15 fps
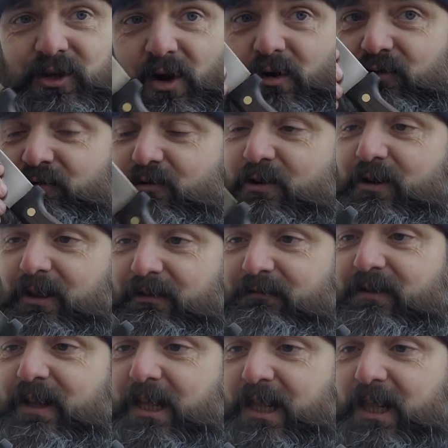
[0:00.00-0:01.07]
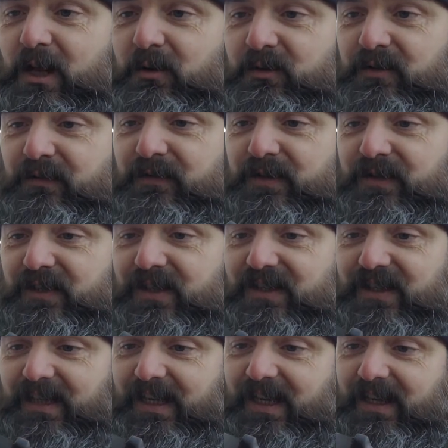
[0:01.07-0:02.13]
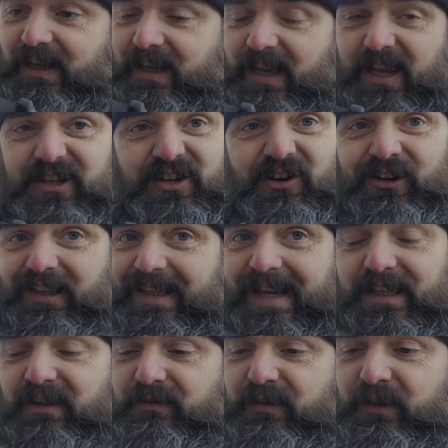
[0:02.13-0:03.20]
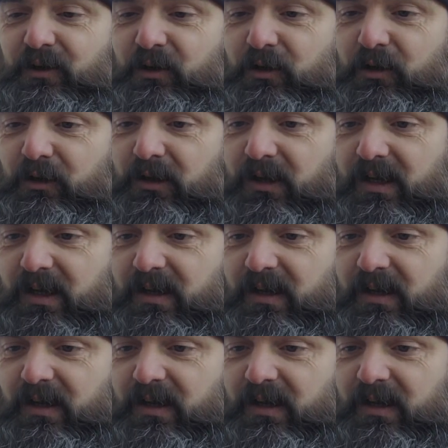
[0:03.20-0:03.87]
go really close to see it. It's hardly anything at all.